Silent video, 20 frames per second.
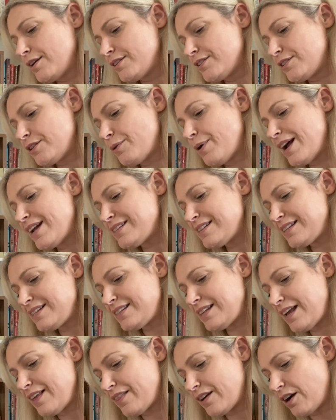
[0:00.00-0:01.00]
So as I
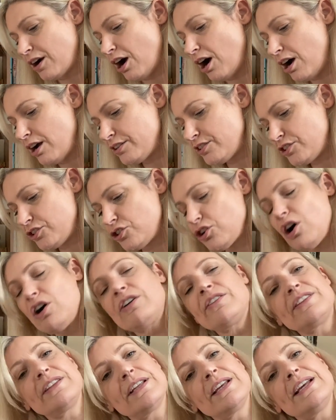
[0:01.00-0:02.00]
say, the
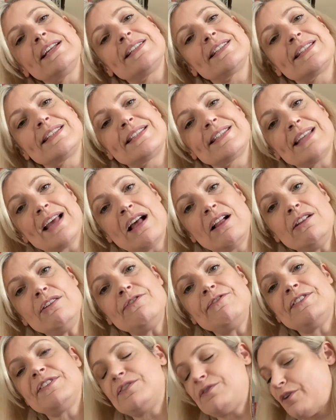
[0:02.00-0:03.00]
cardstock
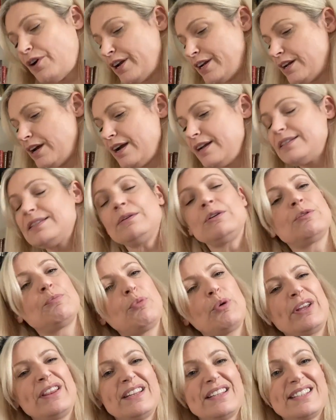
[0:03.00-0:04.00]
itself is very nice. I'm going
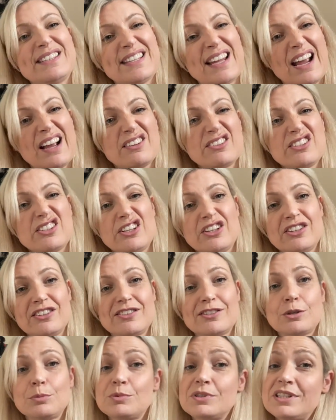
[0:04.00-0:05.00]
to point this down so you
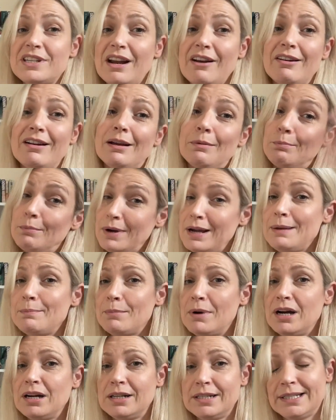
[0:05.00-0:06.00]
can stop staring at my
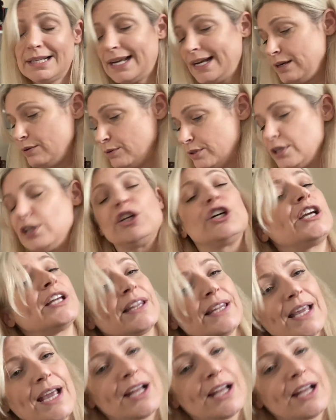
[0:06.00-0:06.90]
mug now and look at the